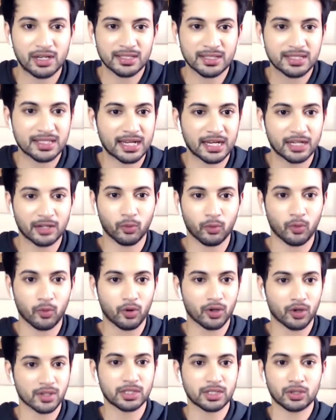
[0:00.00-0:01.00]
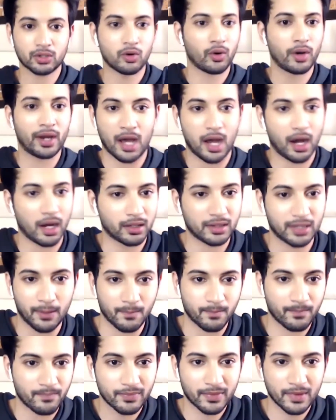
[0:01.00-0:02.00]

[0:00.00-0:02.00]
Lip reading: instinct wasn't to go and hug them.